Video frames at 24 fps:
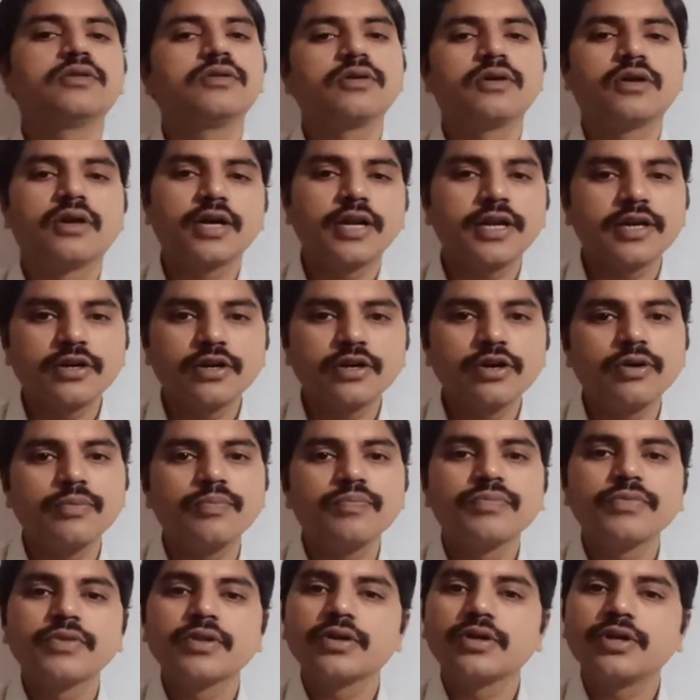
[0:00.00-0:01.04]
Correct
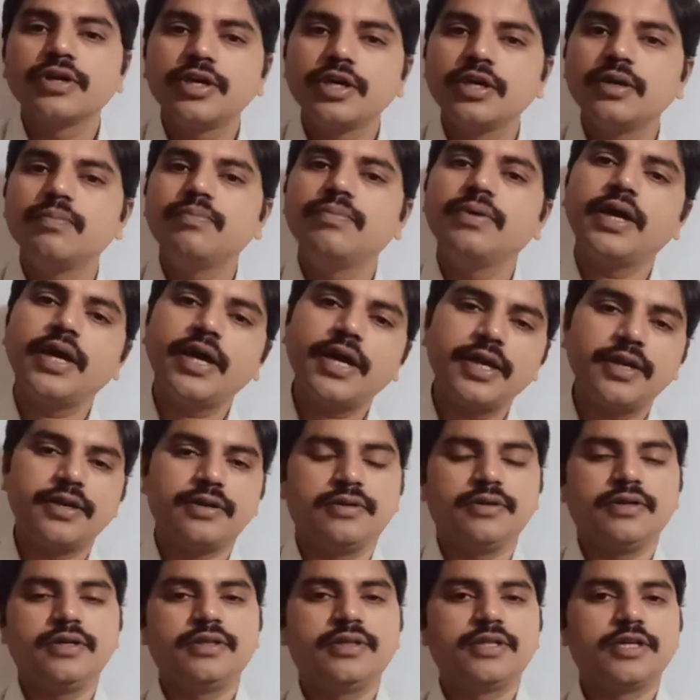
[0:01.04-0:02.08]
now? Keep
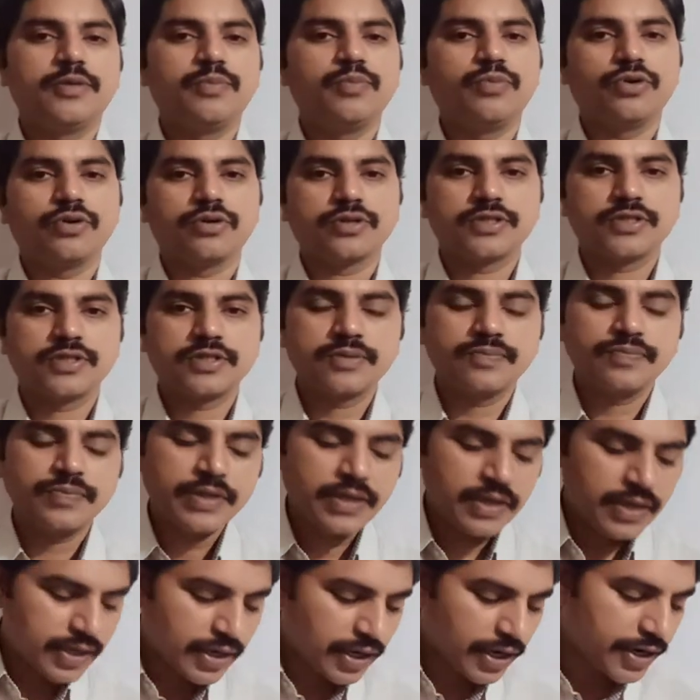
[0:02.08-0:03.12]
N in that box.
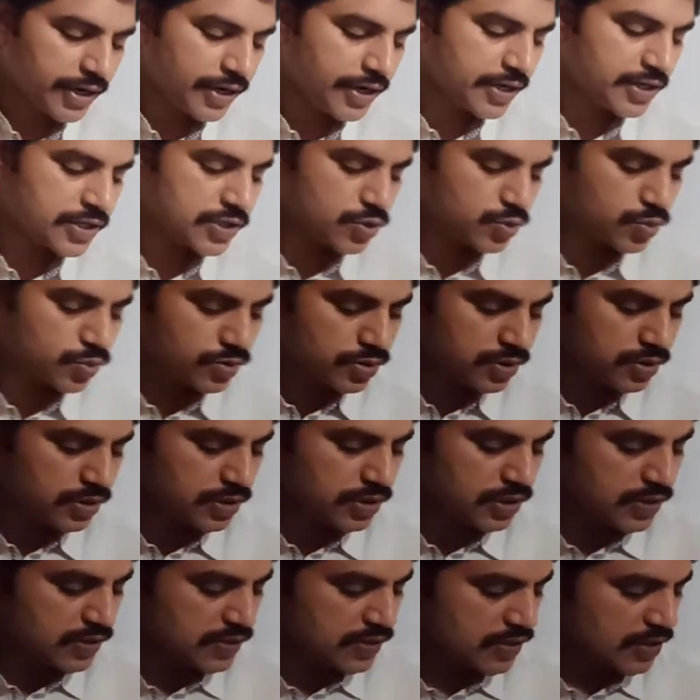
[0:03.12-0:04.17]
And next one
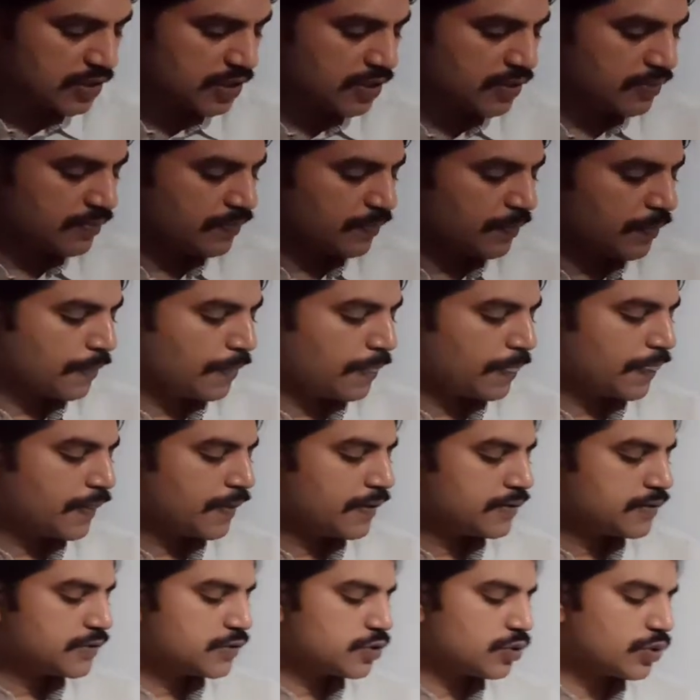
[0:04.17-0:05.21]
is a,
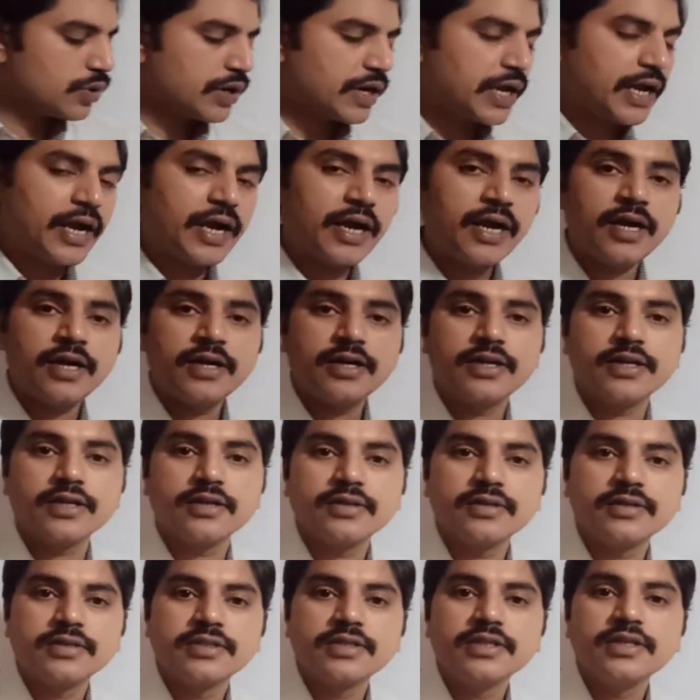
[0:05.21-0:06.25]
so rat.
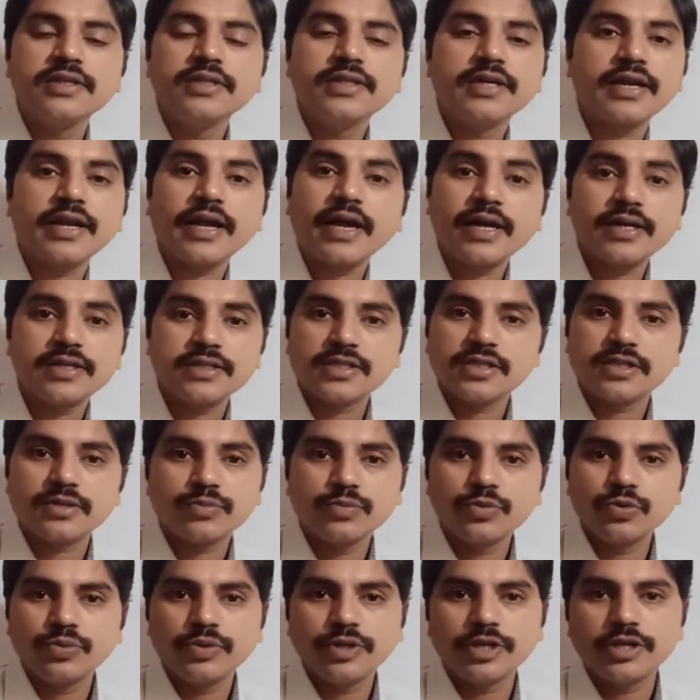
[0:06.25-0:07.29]
See, the rats are
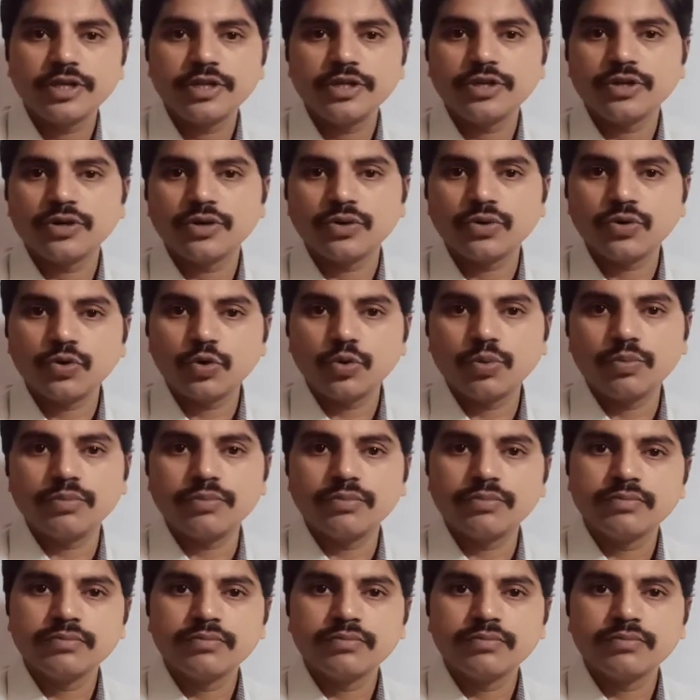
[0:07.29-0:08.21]
moving in your home.